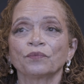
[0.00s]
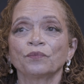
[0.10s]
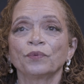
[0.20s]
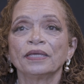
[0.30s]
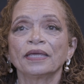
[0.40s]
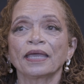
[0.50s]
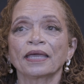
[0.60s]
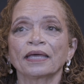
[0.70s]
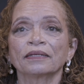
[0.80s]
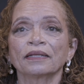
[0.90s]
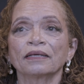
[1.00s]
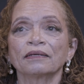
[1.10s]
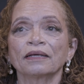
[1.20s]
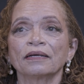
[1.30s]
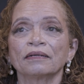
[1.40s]
we can
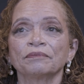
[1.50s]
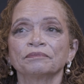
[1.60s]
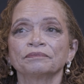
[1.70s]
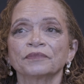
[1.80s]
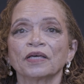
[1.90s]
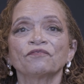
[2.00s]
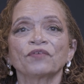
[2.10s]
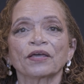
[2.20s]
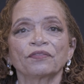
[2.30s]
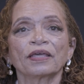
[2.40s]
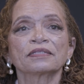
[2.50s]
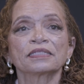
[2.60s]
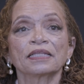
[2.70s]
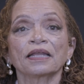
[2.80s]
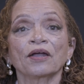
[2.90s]
affect
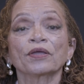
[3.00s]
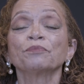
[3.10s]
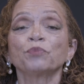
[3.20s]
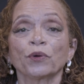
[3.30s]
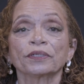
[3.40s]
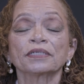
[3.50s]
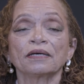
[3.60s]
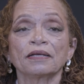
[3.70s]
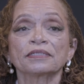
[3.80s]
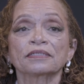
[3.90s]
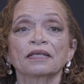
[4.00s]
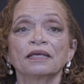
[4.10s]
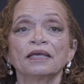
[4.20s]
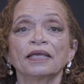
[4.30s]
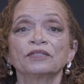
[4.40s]
things that are important to us
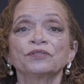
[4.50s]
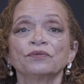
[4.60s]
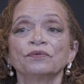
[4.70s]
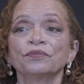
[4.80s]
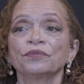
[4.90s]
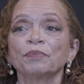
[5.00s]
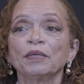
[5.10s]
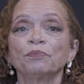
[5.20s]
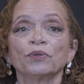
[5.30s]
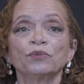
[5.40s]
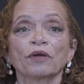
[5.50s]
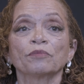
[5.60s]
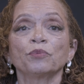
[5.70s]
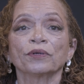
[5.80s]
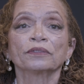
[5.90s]
and to the people who are
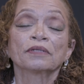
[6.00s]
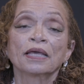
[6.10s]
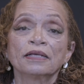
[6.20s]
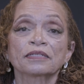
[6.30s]
important,